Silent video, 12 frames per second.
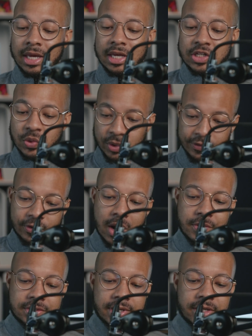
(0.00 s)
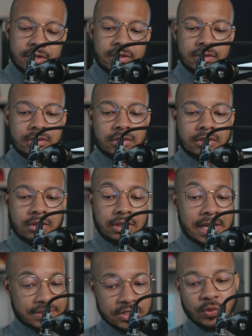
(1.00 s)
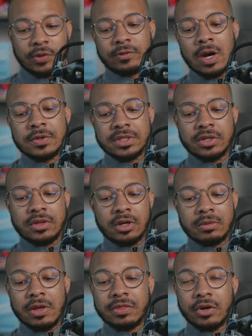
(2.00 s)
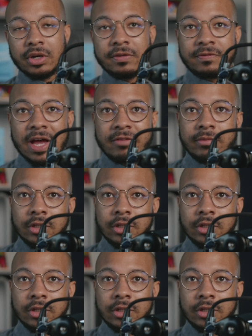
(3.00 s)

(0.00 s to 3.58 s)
And 24 hours later, less than 24 hours later, there were about 35